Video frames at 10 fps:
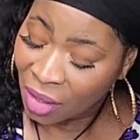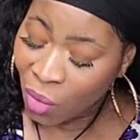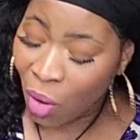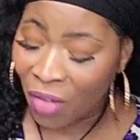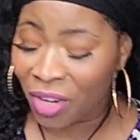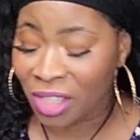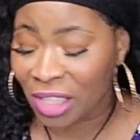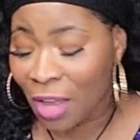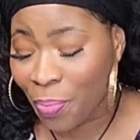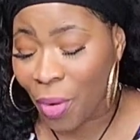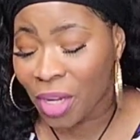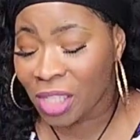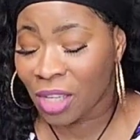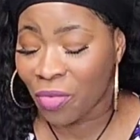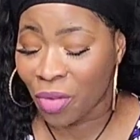Whoever this emperor
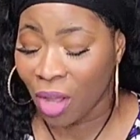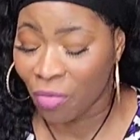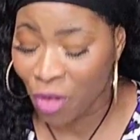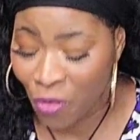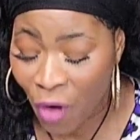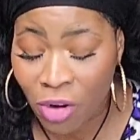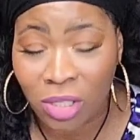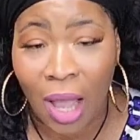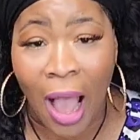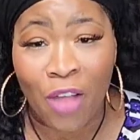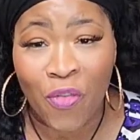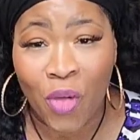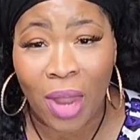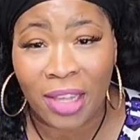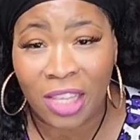is in reverse, I
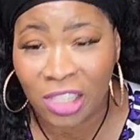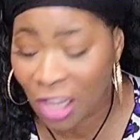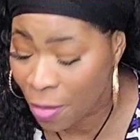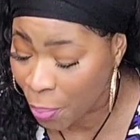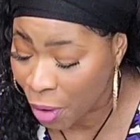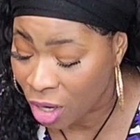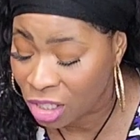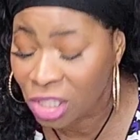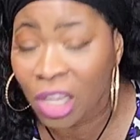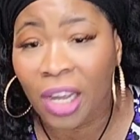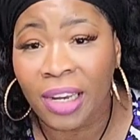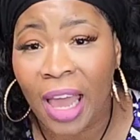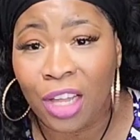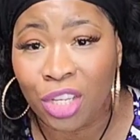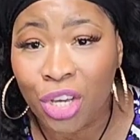feel like this emperor is looking
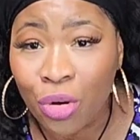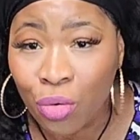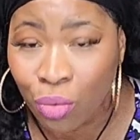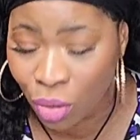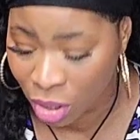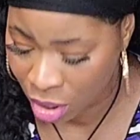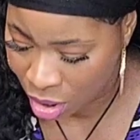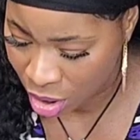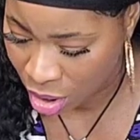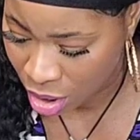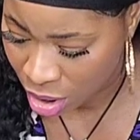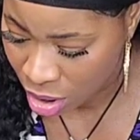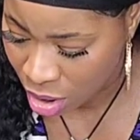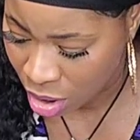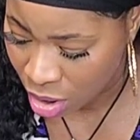at you.
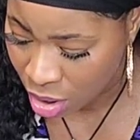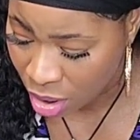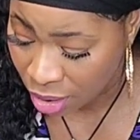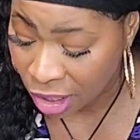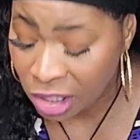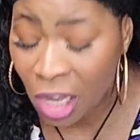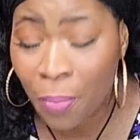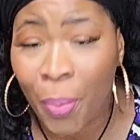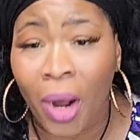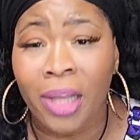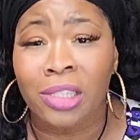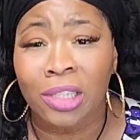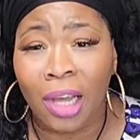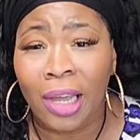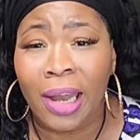This emperor is
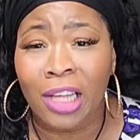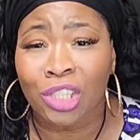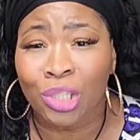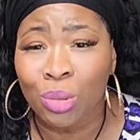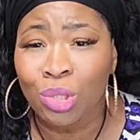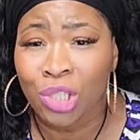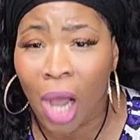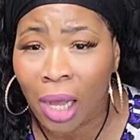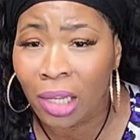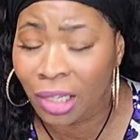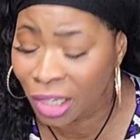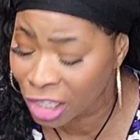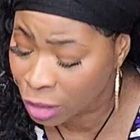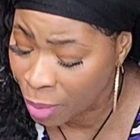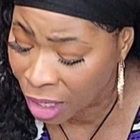looking at you juggling
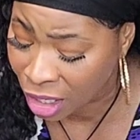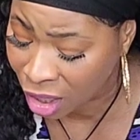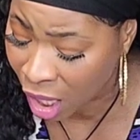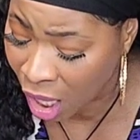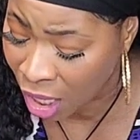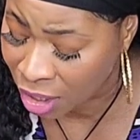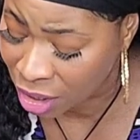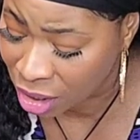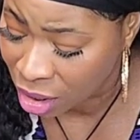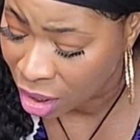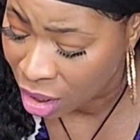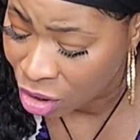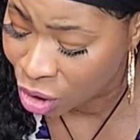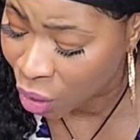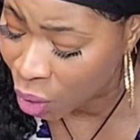these many things,
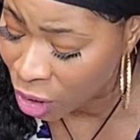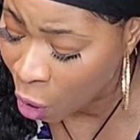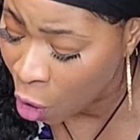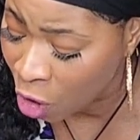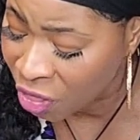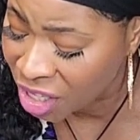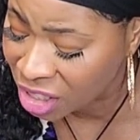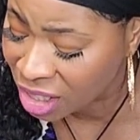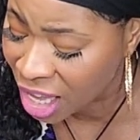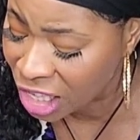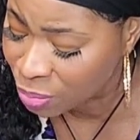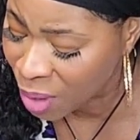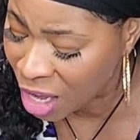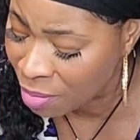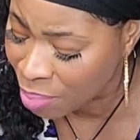doing all these things,
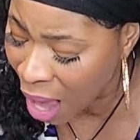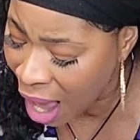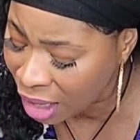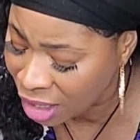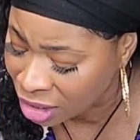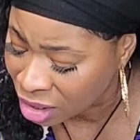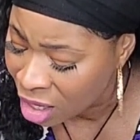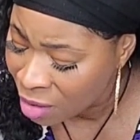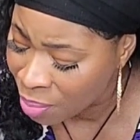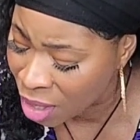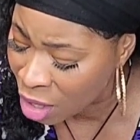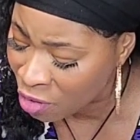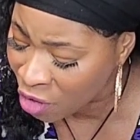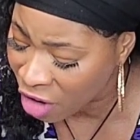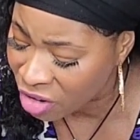being balanced,
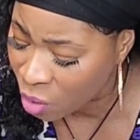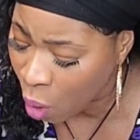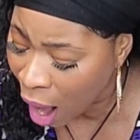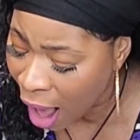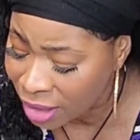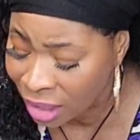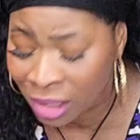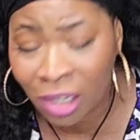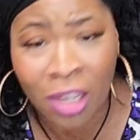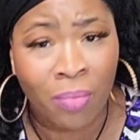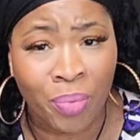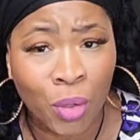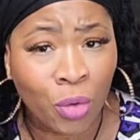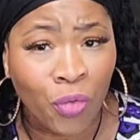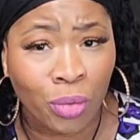being very wise and looking
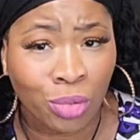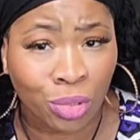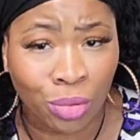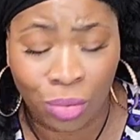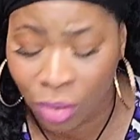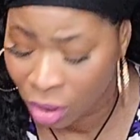beautiful too.